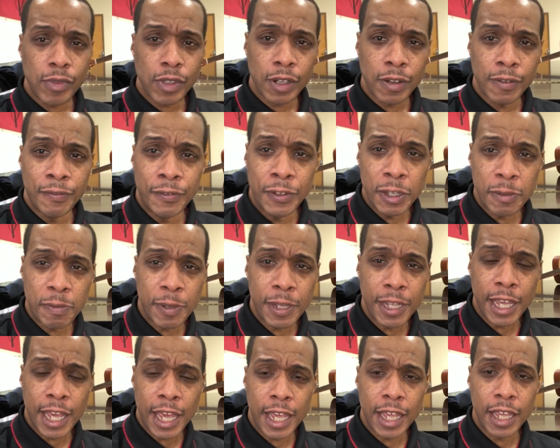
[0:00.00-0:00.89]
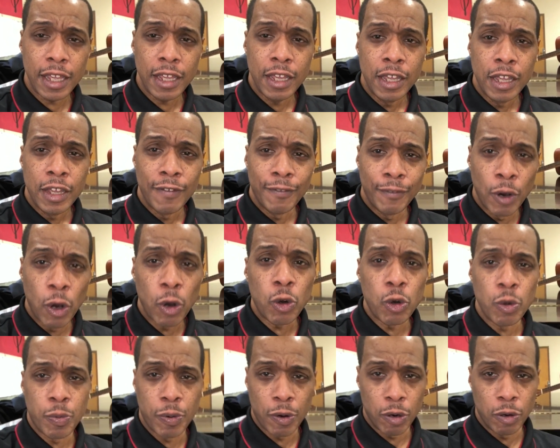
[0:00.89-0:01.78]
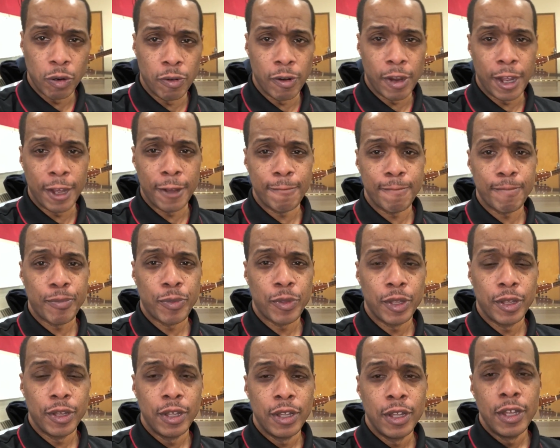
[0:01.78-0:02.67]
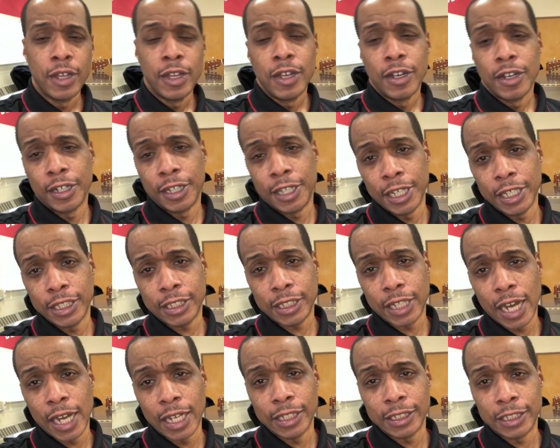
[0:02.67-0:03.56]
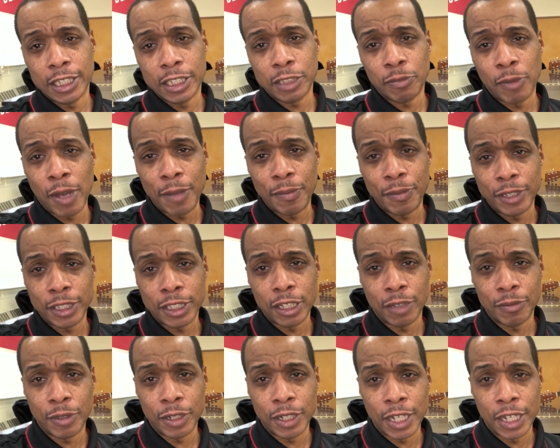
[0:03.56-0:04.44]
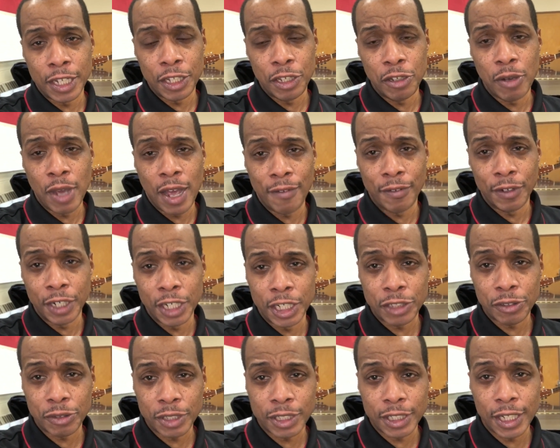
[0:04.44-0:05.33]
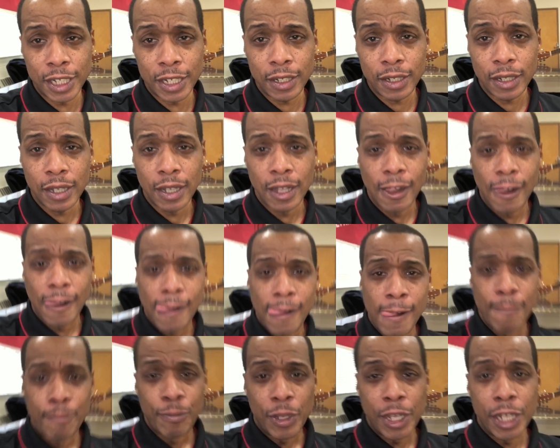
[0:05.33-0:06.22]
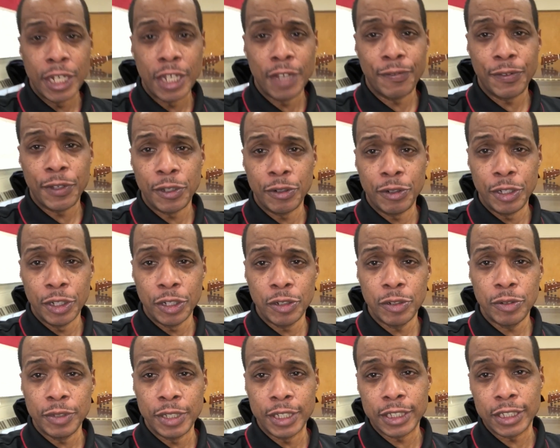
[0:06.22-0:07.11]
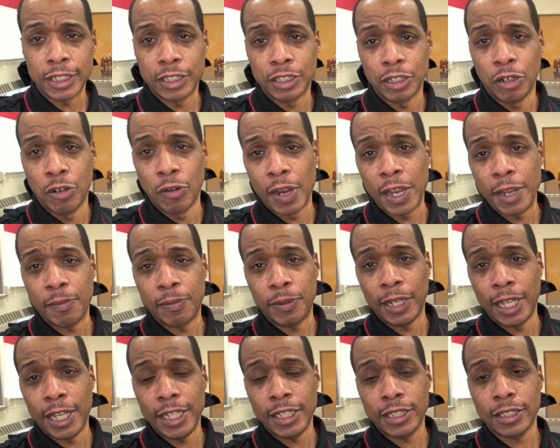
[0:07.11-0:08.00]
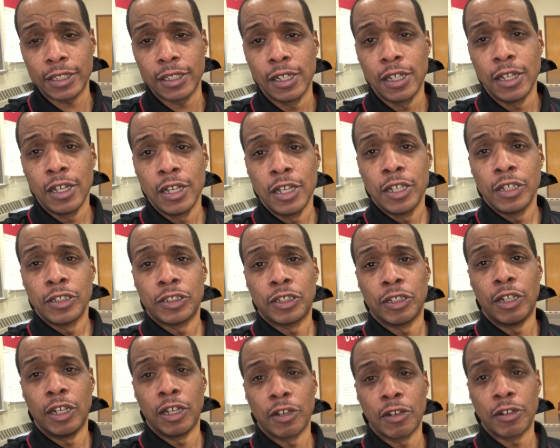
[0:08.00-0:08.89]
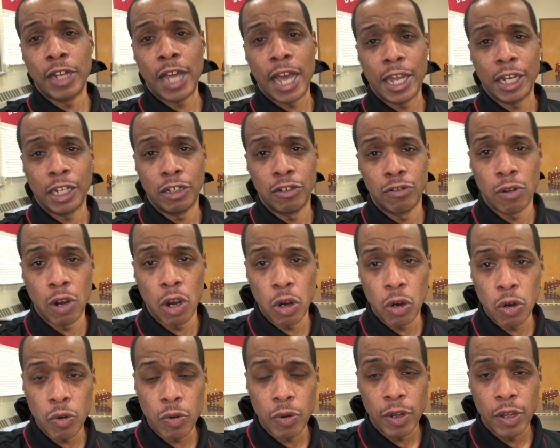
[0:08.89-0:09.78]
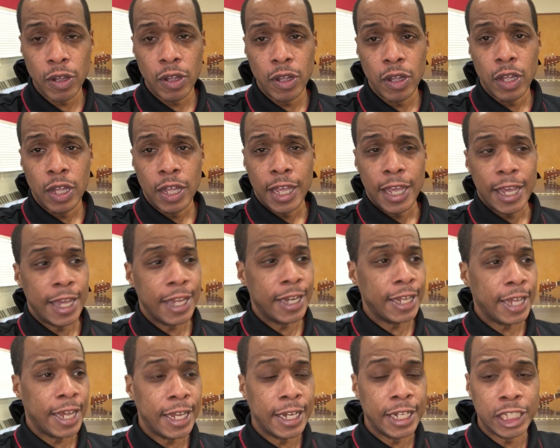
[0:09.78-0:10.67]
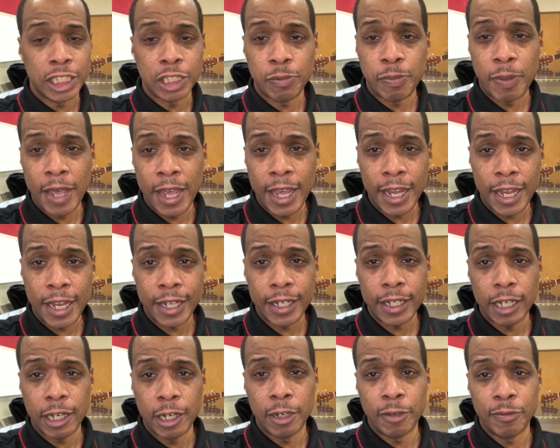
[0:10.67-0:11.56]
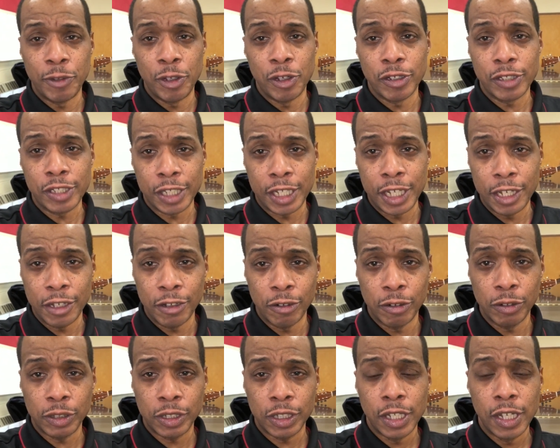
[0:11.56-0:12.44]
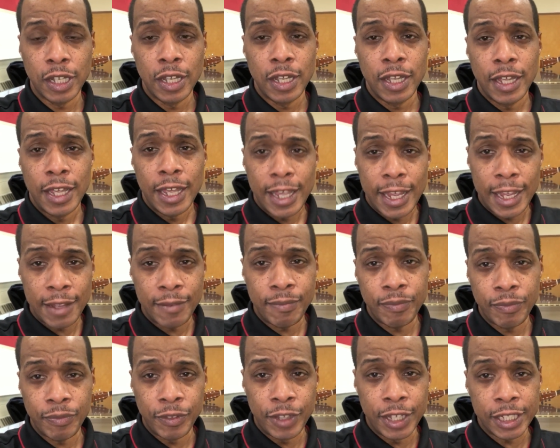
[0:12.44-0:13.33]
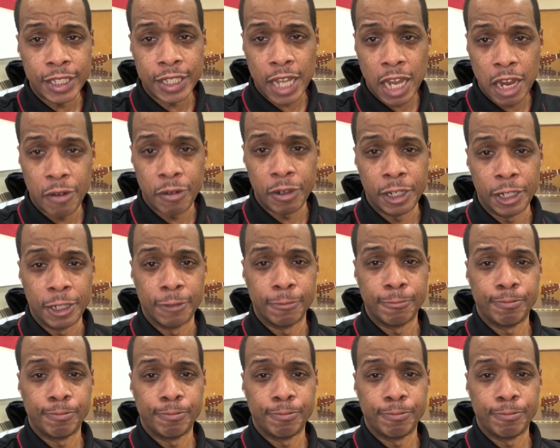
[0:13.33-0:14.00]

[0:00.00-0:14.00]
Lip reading: VPA vocal program. Again, scholars, this might be something that you have an interest in, and if you do, this is a great place to learn how to grow and expand your skills in this area.